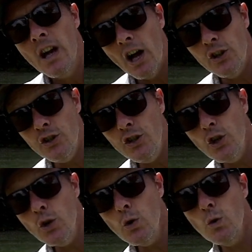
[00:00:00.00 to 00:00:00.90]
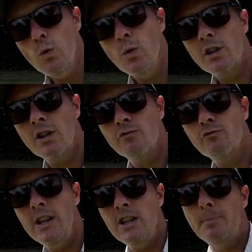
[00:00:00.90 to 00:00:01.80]
and you can
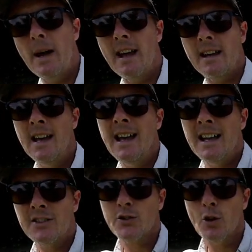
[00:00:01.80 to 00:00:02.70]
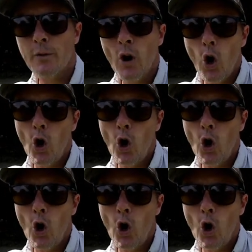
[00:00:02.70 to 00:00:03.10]
reach back and sort of